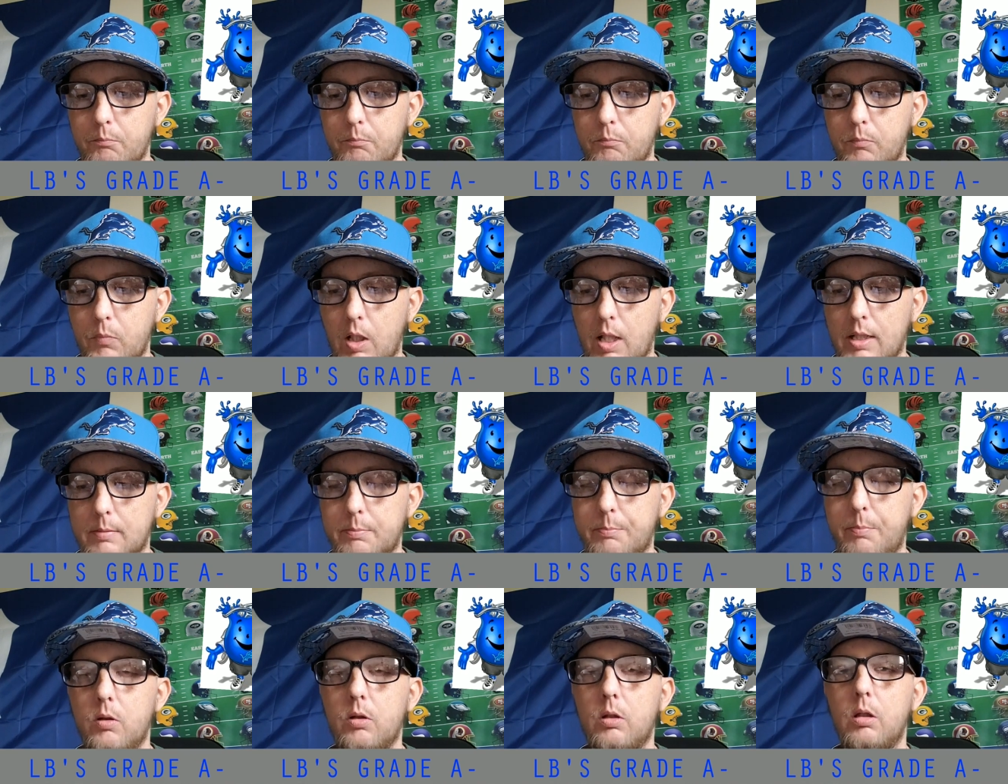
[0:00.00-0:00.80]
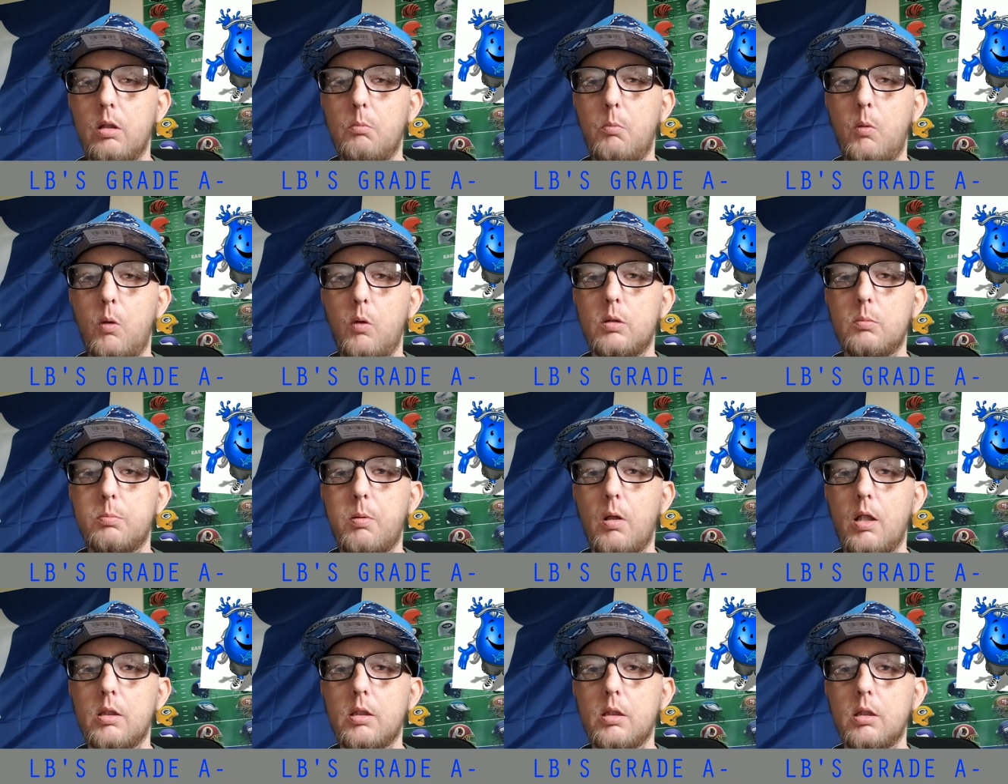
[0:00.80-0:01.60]
has put the most
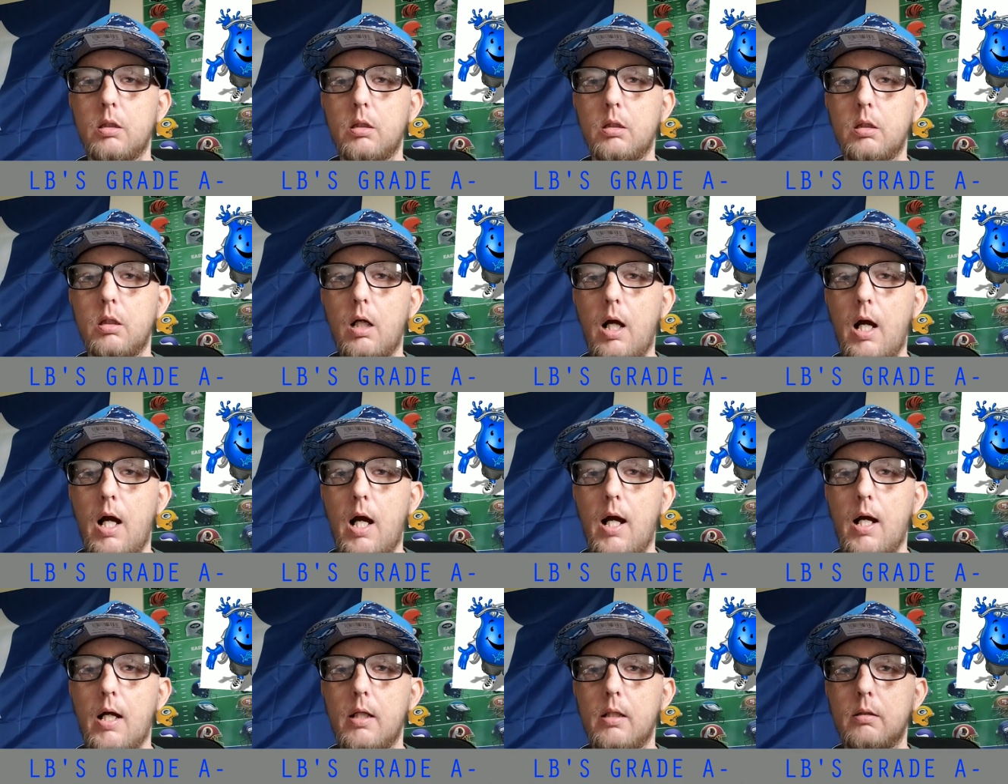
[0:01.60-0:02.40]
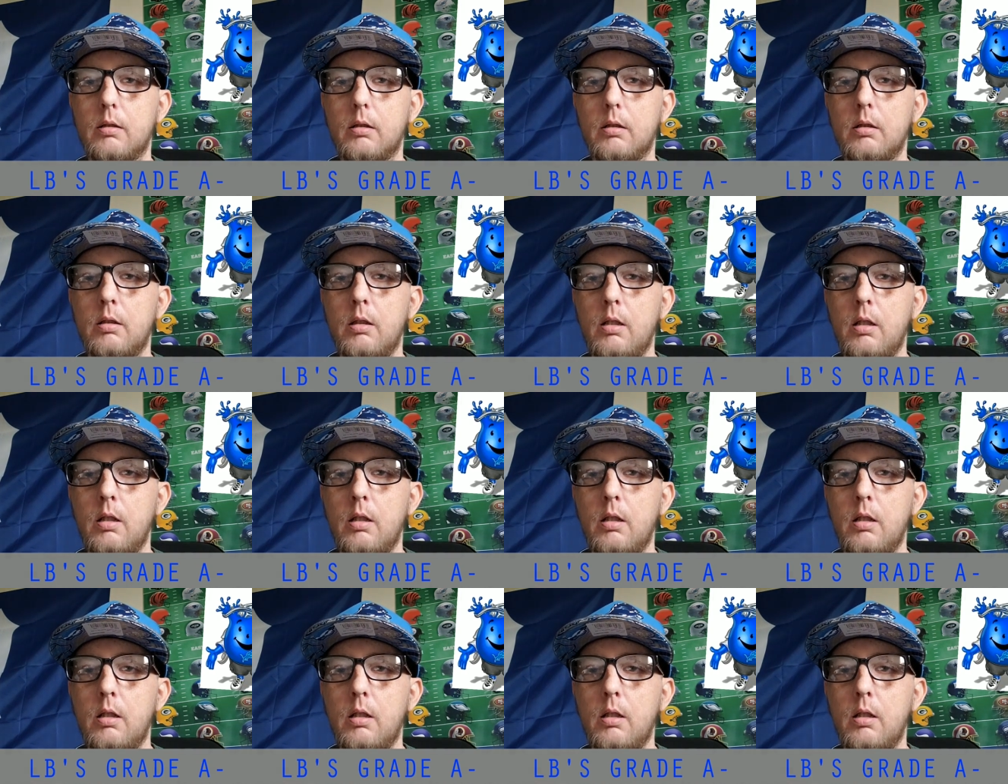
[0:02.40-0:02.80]
pressure on